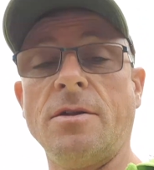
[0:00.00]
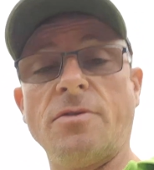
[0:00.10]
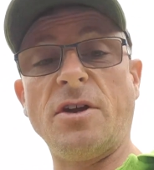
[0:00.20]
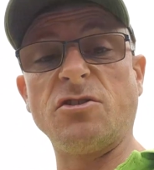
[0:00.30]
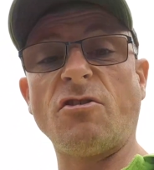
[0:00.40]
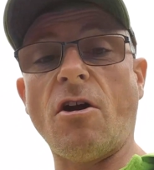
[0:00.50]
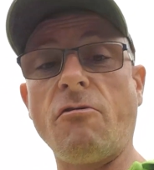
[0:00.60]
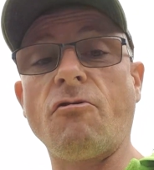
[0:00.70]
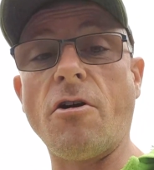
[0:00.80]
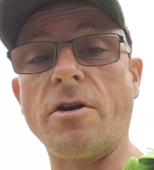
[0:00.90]
things are
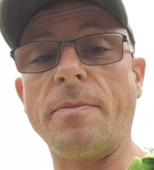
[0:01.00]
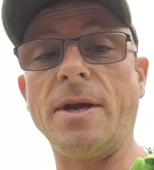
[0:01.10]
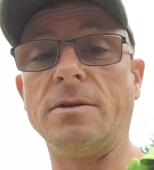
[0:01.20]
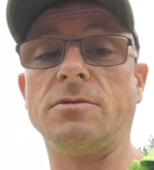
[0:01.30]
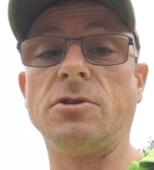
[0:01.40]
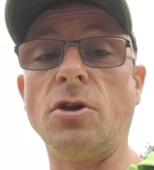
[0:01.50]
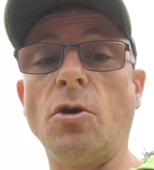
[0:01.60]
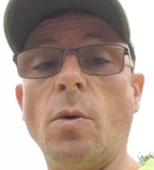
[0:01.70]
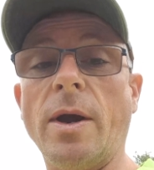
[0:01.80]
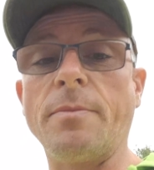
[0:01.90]
growing a bit too
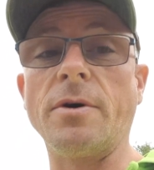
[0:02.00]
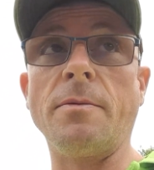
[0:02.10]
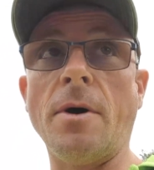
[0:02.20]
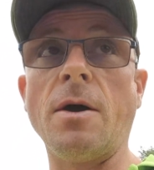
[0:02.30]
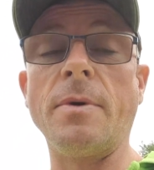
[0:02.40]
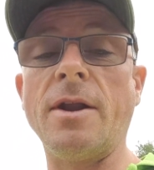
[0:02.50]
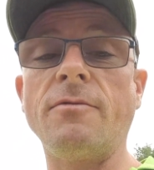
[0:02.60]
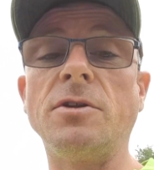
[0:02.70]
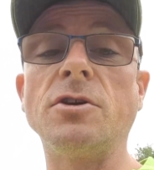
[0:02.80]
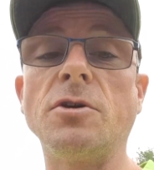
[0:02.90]
quick, but at the moment
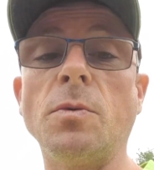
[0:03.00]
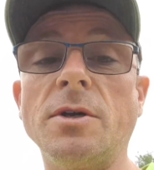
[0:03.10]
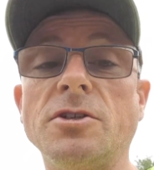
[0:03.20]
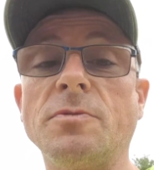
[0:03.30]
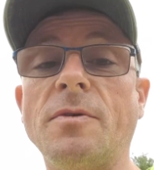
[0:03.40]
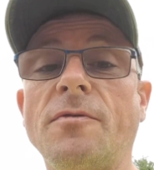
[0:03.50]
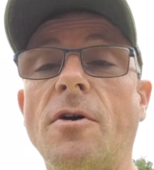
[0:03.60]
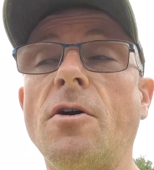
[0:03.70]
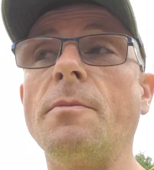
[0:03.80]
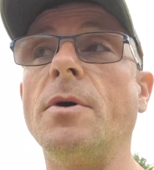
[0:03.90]
every 2 weeks has been
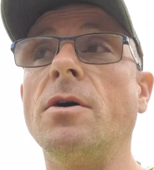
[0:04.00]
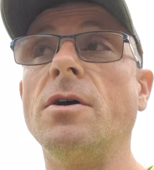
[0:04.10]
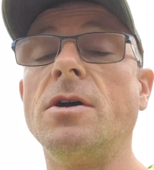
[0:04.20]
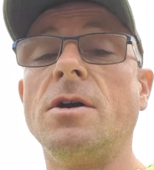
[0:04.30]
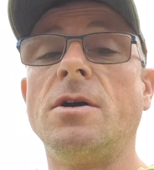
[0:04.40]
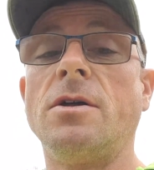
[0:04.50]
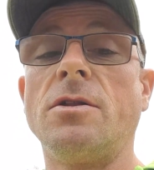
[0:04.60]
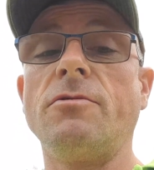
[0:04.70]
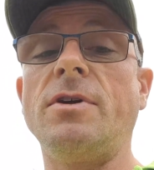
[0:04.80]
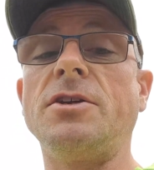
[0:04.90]
fine. But
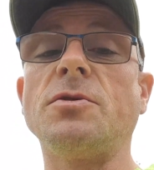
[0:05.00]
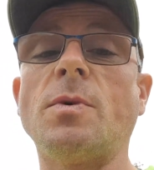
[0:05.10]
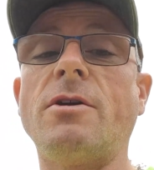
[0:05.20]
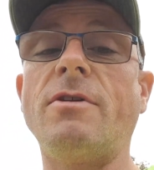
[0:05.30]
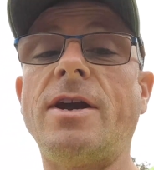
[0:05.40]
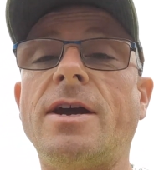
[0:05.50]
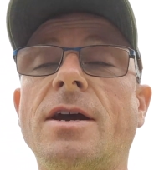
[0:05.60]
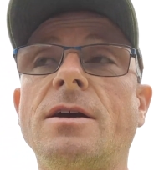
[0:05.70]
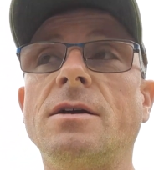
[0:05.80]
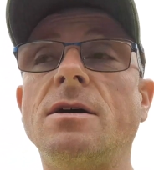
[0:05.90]
the reason we're
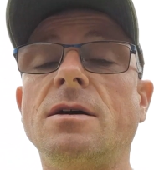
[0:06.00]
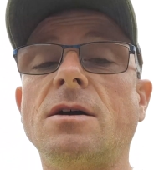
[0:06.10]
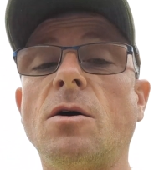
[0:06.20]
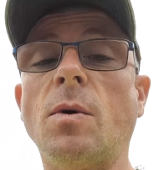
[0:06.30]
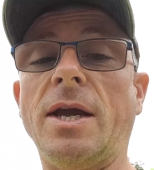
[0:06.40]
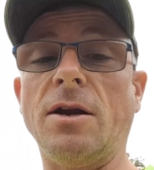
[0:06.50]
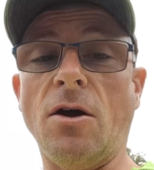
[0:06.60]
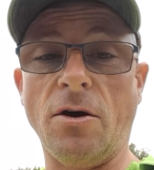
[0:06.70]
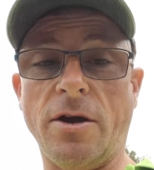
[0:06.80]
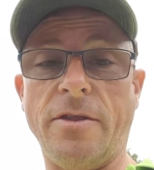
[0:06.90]
here a week
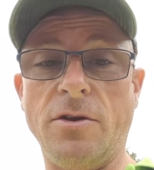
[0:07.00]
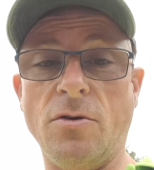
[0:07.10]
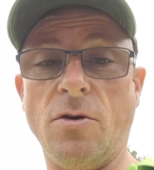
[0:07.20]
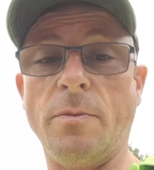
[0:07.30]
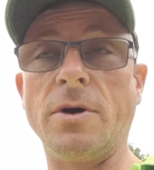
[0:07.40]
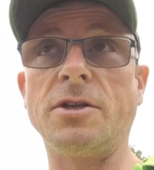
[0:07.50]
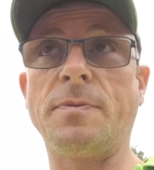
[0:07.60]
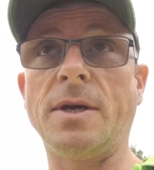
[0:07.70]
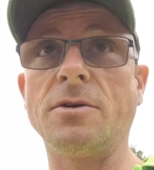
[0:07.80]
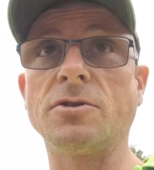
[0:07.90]
longer than normal is
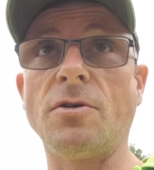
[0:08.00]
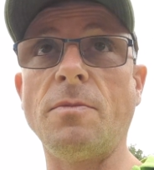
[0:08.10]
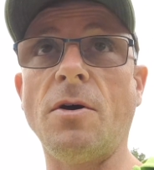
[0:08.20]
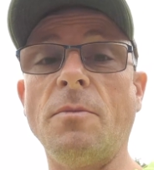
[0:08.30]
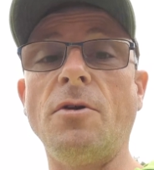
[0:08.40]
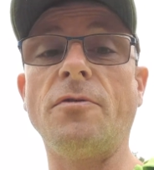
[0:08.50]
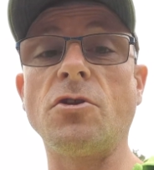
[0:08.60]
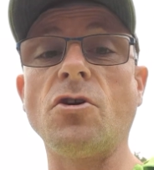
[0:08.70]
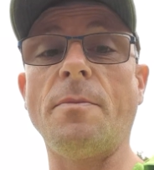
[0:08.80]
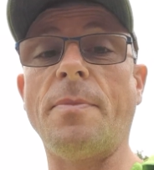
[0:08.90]
because I moved
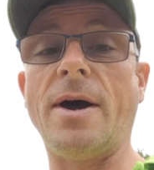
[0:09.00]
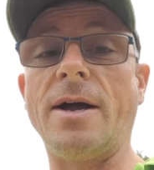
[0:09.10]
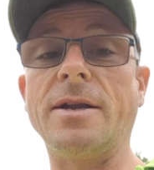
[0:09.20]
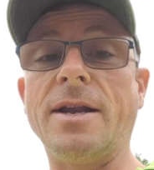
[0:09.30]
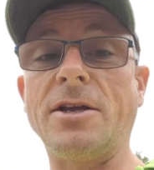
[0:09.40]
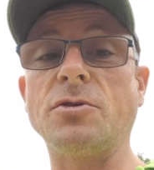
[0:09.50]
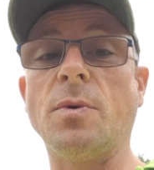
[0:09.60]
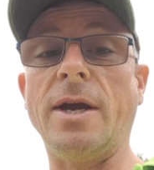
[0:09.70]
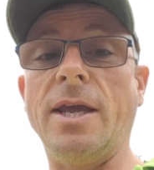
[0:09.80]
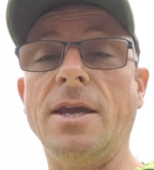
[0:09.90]
the job back next
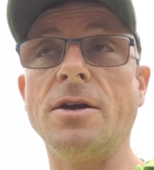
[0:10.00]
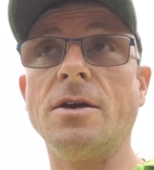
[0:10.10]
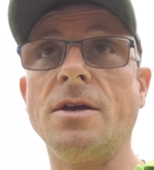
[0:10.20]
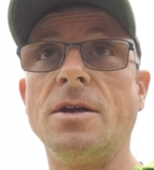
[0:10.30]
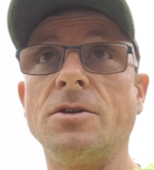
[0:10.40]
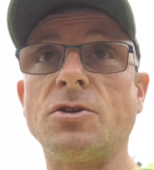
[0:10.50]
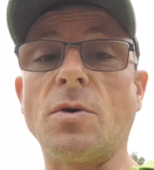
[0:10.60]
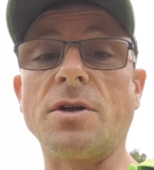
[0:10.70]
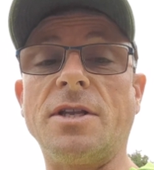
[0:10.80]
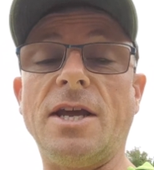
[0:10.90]
week so I
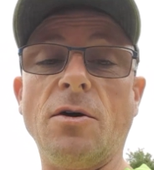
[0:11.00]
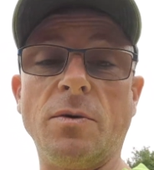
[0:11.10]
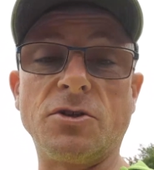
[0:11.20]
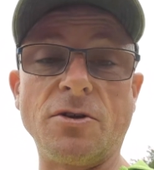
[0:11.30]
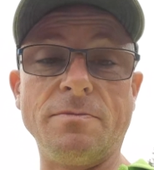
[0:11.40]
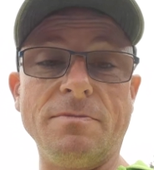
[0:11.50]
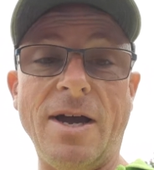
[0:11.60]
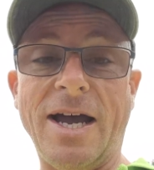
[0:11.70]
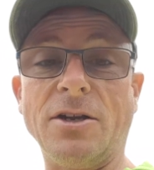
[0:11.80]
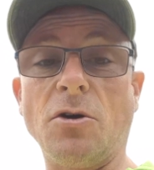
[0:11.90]
could deal with some
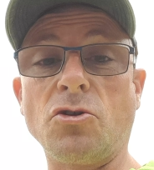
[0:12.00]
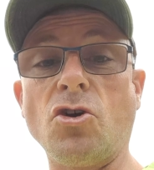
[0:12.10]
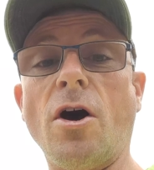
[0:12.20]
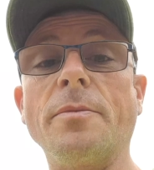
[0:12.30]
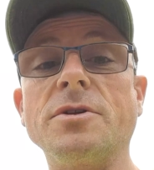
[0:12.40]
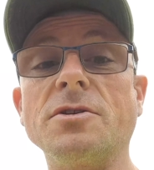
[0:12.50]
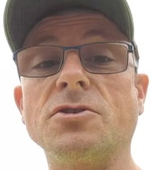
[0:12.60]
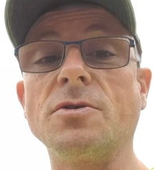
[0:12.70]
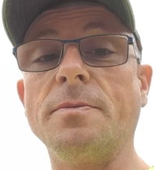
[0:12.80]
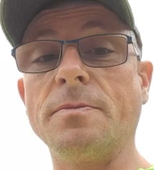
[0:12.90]
ad hoc jobs and
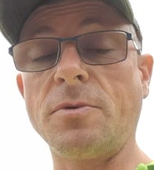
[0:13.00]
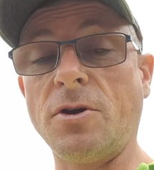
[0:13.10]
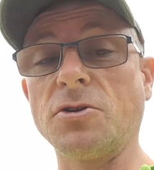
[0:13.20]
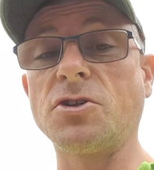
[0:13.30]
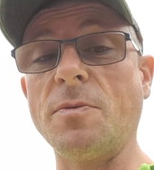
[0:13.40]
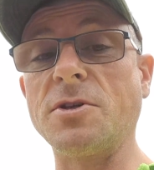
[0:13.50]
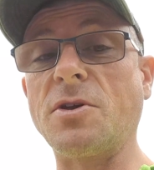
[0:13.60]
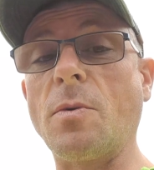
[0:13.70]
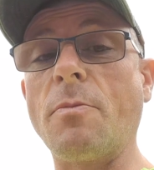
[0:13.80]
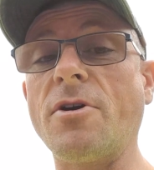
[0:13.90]
some customers
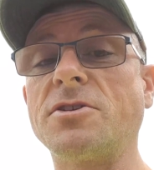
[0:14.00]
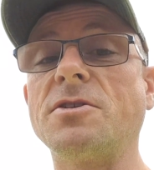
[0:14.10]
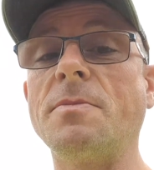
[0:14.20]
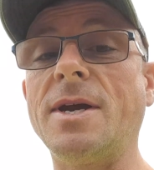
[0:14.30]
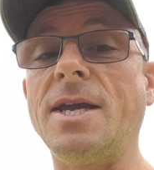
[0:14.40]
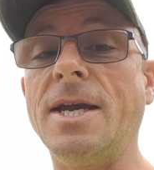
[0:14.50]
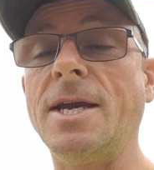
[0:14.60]
that were pressing me.